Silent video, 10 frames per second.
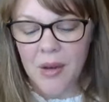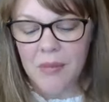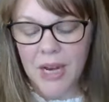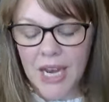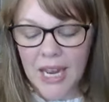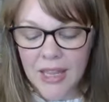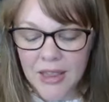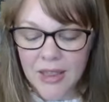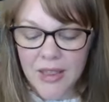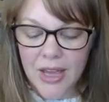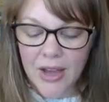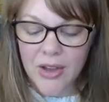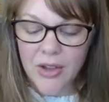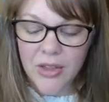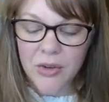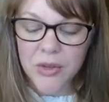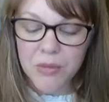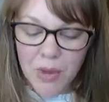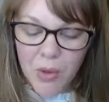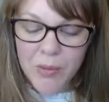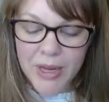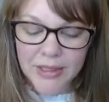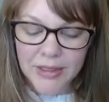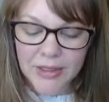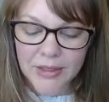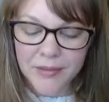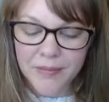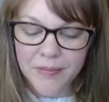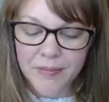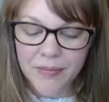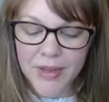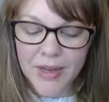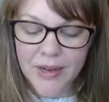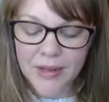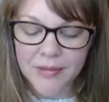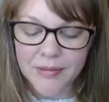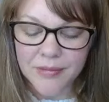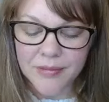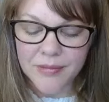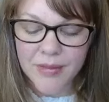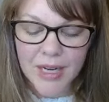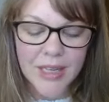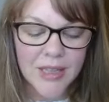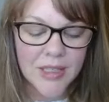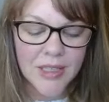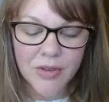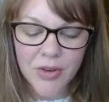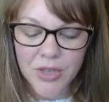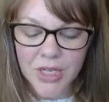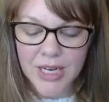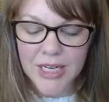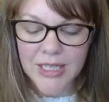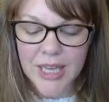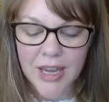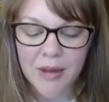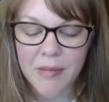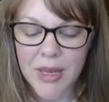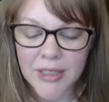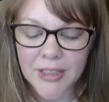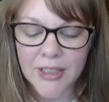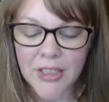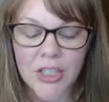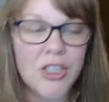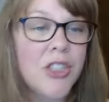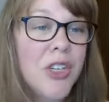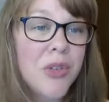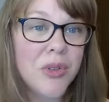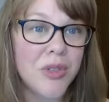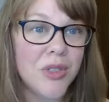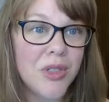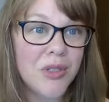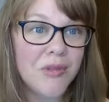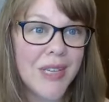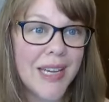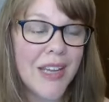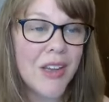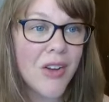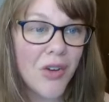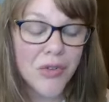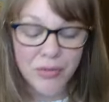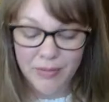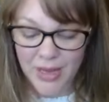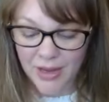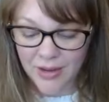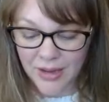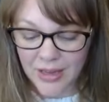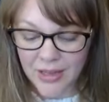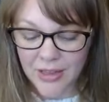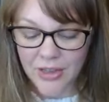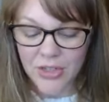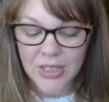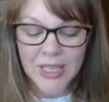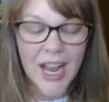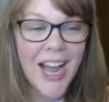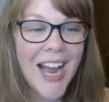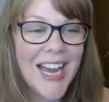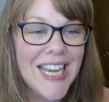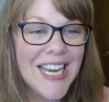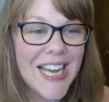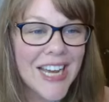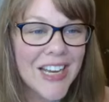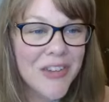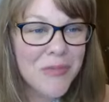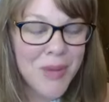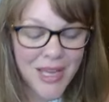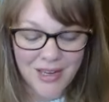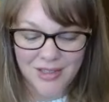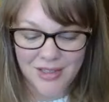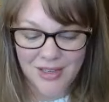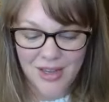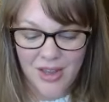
But in the, those moments, um, and in this devotion, I say, amidst the to dos that engulf me, there's a tiny negative piece